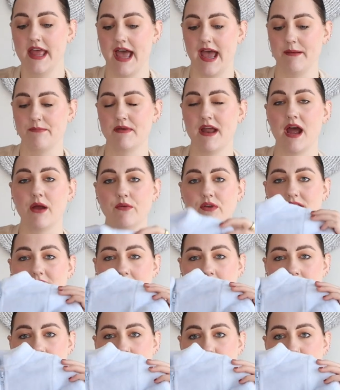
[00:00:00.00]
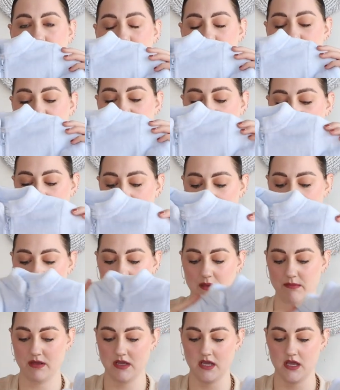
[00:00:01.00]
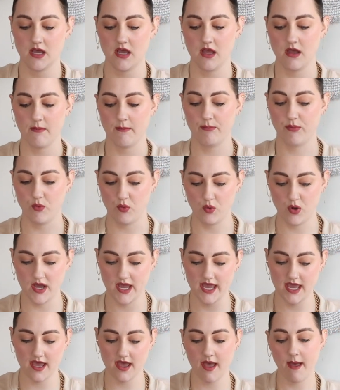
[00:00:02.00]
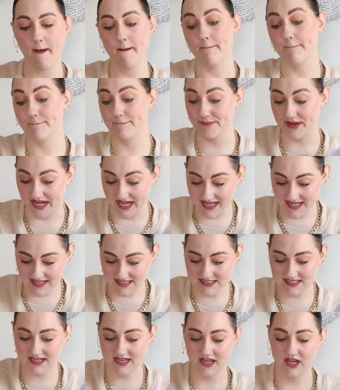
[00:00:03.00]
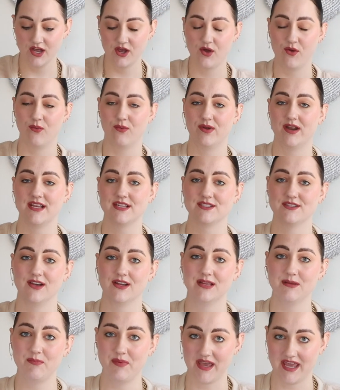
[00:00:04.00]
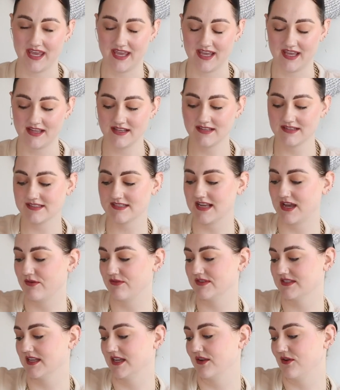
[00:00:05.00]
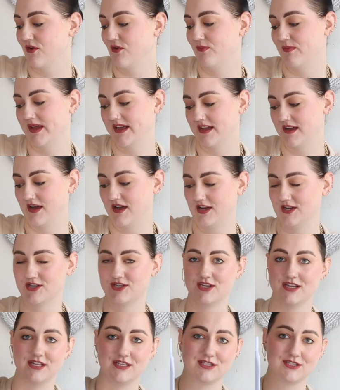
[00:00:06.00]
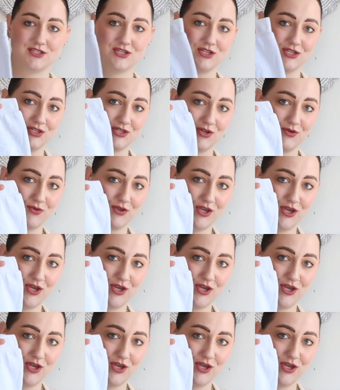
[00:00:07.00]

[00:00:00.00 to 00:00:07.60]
I'm not really into blues for the baby boy, but when I saw the pants, I was like, oh my gosh, it's just so